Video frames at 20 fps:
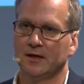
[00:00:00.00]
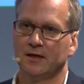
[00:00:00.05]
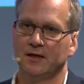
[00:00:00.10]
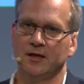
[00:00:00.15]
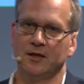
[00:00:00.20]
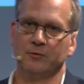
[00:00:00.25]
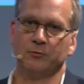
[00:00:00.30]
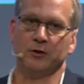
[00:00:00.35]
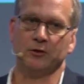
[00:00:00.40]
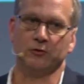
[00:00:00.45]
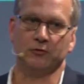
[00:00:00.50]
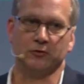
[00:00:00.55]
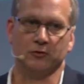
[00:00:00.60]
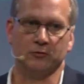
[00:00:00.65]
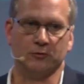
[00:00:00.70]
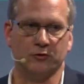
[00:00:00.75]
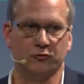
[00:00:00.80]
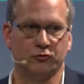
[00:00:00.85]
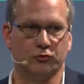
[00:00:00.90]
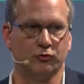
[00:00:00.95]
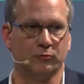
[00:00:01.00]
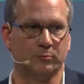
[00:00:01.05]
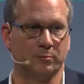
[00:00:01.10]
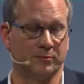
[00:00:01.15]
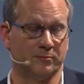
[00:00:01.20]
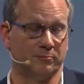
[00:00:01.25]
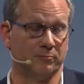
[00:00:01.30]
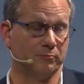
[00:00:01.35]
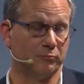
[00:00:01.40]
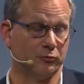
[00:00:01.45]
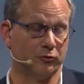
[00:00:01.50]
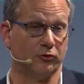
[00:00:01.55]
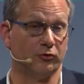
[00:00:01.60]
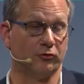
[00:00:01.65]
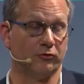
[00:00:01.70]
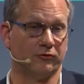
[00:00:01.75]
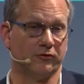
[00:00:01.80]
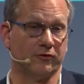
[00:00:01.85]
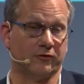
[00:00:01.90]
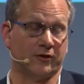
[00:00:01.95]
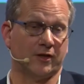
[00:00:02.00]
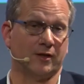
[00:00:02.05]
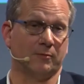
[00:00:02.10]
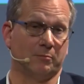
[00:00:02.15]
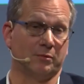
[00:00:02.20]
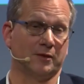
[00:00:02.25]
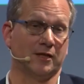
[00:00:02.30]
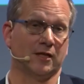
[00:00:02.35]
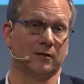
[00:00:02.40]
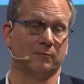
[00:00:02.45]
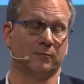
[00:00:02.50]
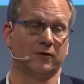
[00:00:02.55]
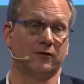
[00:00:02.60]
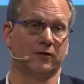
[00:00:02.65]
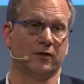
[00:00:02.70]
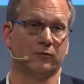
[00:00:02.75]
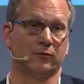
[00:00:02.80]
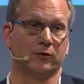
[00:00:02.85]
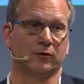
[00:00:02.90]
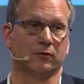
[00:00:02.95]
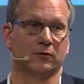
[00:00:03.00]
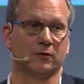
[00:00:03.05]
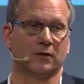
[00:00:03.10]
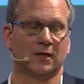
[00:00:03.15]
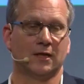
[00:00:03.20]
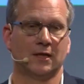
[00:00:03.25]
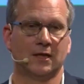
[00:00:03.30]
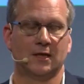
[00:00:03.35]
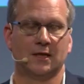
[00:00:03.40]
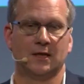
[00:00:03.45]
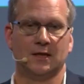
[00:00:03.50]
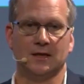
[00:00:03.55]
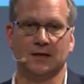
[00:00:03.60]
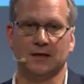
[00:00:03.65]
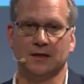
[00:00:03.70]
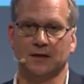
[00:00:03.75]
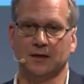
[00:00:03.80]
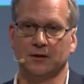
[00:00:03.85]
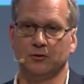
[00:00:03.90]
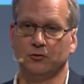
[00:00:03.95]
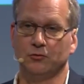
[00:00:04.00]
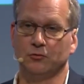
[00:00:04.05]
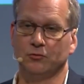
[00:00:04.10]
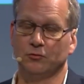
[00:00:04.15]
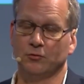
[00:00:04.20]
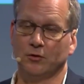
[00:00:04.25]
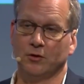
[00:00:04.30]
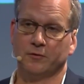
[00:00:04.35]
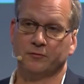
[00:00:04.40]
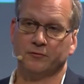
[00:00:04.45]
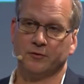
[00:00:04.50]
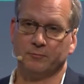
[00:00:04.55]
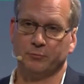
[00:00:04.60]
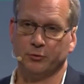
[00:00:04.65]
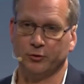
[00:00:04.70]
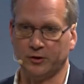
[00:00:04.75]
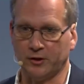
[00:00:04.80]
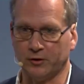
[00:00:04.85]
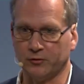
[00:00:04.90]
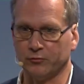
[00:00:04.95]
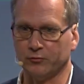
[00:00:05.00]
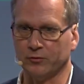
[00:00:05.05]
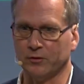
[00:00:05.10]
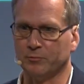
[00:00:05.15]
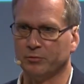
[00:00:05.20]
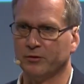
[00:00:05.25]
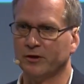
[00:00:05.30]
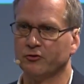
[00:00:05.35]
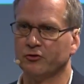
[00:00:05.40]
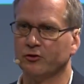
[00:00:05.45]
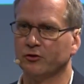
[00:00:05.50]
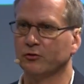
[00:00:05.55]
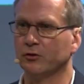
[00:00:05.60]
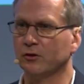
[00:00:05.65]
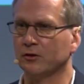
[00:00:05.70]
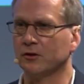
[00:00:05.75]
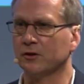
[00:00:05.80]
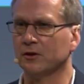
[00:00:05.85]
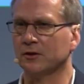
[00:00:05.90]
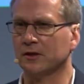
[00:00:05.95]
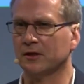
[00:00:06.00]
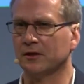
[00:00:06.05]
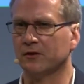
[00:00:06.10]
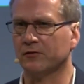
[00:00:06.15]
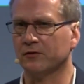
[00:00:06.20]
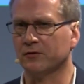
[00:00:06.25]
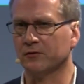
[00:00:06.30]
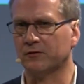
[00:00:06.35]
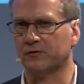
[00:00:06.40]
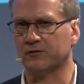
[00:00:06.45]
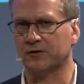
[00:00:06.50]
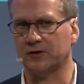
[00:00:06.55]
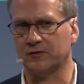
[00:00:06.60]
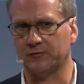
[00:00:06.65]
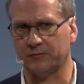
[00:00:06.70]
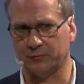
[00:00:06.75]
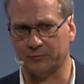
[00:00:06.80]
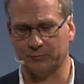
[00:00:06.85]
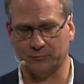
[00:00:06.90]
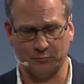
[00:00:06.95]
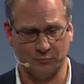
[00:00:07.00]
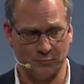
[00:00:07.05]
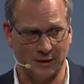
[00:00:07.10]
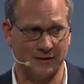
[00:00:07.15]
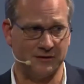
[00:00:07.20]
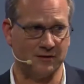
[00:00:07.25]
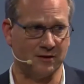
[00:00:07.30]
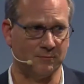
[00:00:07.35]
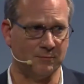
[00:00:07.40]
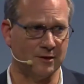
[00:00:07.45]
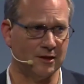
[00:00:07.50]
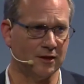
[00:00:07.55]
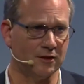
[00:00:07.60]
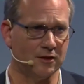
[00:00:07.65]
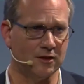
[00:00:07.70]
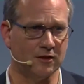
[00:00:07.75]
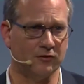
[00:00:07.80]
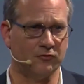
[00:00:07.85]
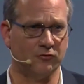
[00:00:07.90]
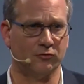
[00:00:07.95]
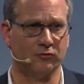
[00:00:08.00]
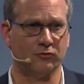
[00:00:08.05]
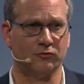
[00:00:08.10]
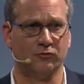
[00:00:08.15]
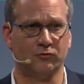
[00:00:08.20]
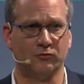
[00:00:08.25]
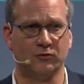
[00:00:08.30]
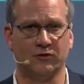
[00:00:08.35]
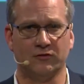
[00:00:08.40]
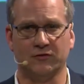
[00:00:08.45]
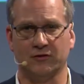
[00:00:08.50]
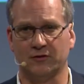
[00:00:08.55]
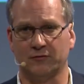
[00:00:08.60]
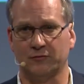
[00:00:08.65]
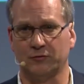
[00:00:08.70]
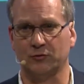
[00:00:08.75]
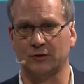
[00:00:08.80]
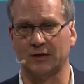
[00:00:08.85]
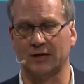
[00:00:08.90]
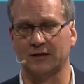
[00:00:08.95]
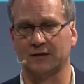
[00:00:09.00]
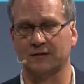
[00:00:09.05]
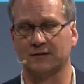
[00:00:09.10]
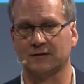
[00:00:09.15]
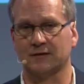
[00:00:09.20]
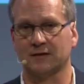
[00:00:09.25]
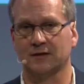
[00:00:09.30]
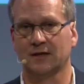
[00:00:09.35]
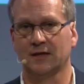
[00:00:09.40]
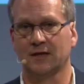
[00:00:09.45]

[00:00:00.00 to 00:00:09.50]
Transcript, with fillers: Here, what you do is you produce the same plant material uh, you often put it through a pressure cooker, and so instead of waiting a million years, you can do this in a few days.